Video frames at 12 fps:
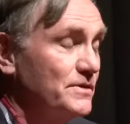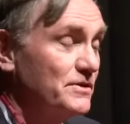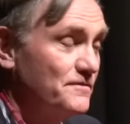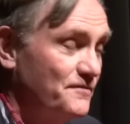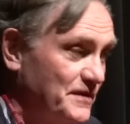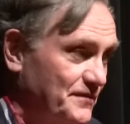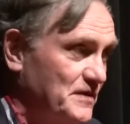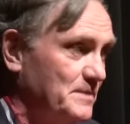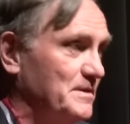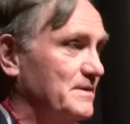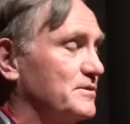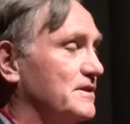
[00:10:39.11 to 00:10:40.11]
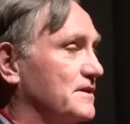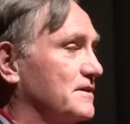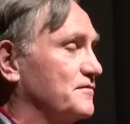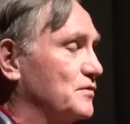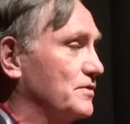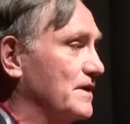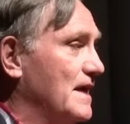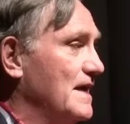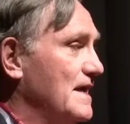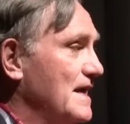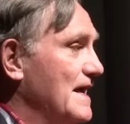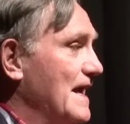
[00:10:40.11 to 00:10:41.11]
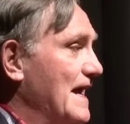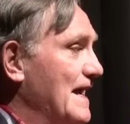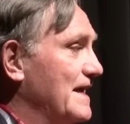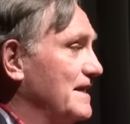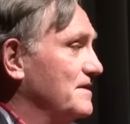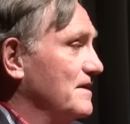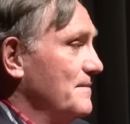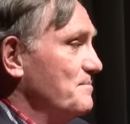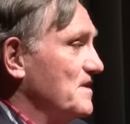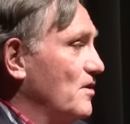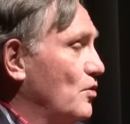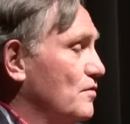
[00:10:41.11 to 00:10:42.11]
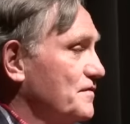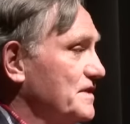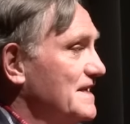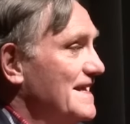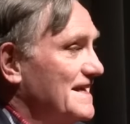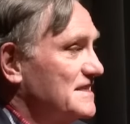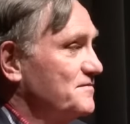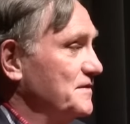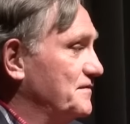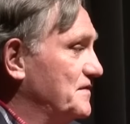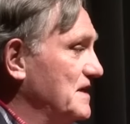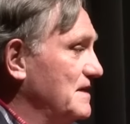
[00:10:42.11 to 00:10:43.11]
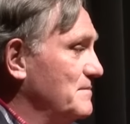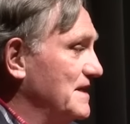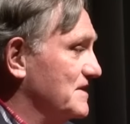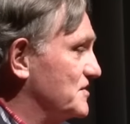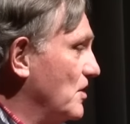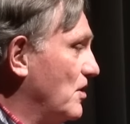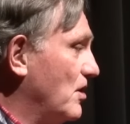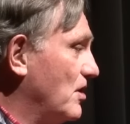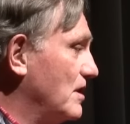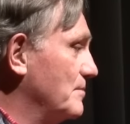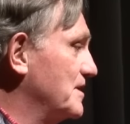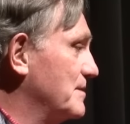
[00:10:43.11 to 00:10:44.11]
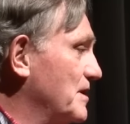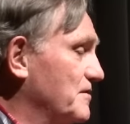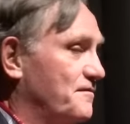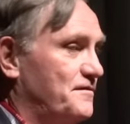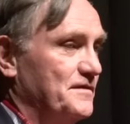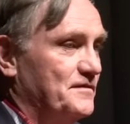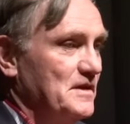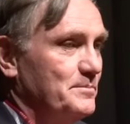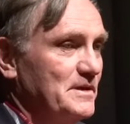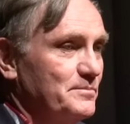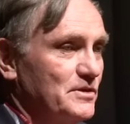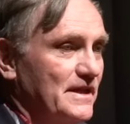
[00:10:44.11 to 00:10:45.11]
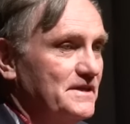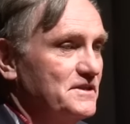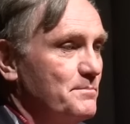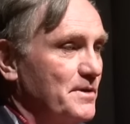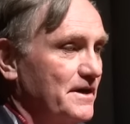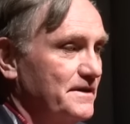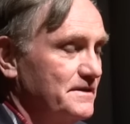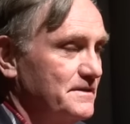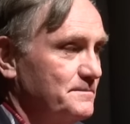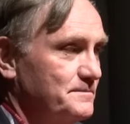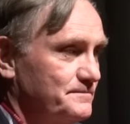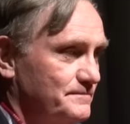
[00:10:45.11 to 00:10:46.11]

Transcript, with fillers: 250 people on our floor, and over the next 15 minutes, all but about 50 people had departed.